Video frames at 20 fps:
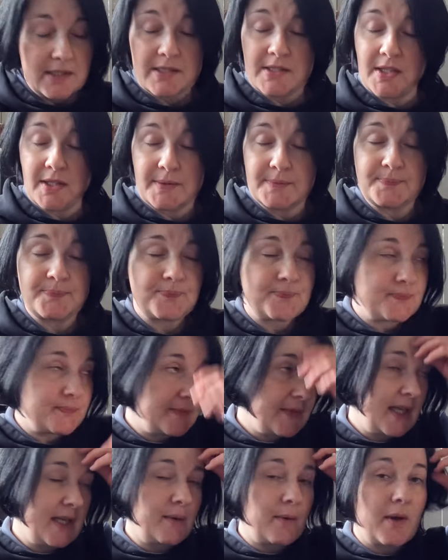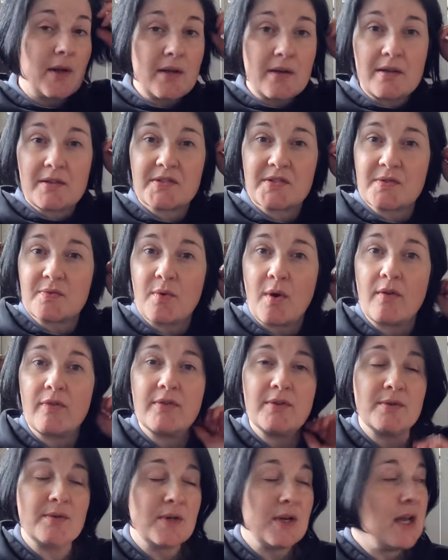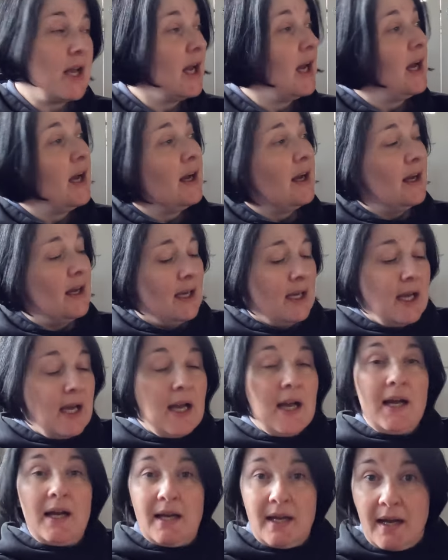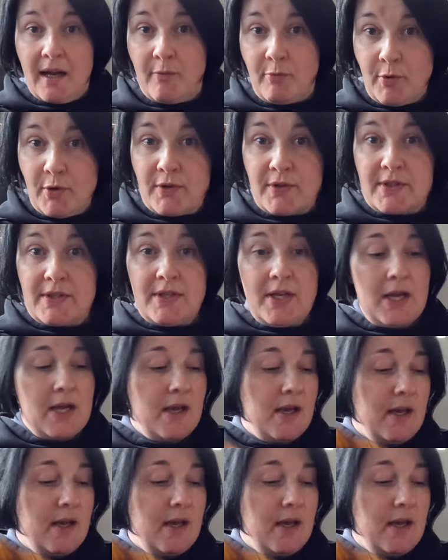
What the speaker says: So, anyway, lots of waffle. I brought the